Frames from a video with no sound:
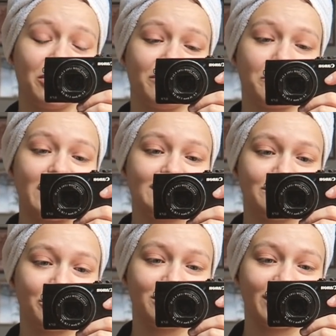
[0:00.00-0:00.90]
a bit of a
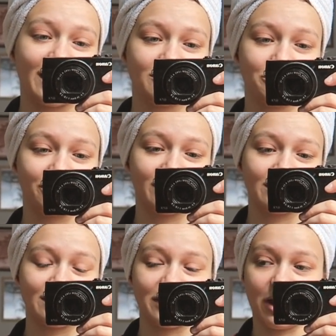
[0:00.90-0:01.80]
mess when you can't really
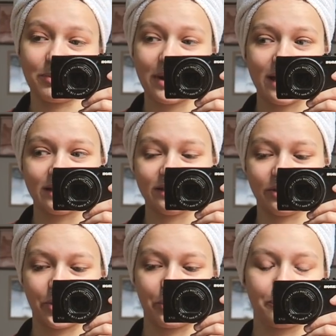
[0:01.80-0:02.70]
clean up and, you
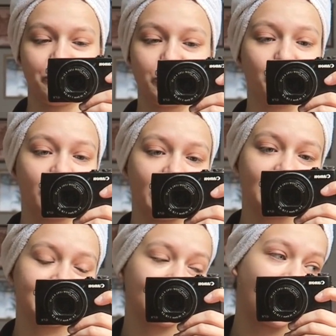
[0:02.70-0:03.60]
know, do
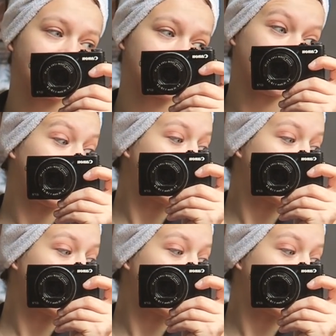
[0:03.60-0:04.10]
things as you